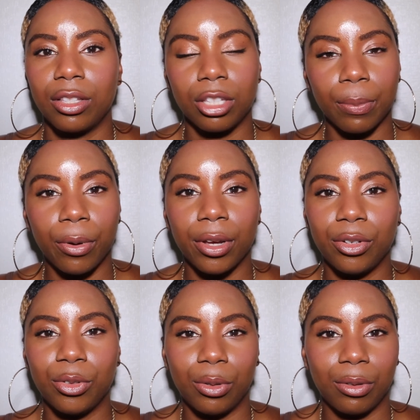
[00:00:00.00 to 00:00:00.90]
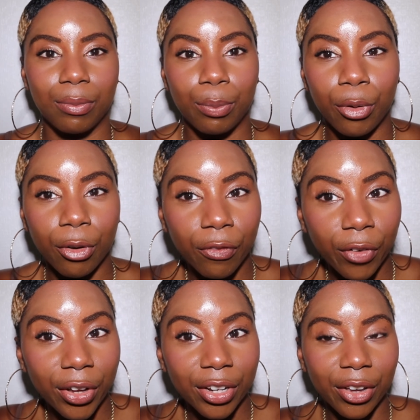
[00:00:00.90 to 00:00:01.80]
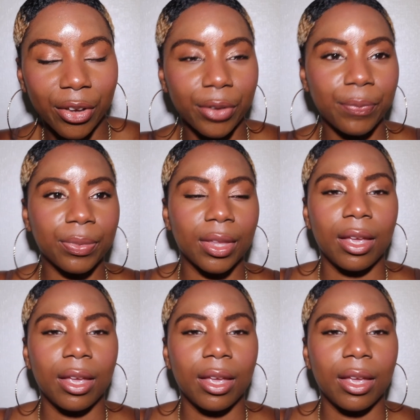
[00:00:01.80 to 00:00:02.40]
to put in your portfolio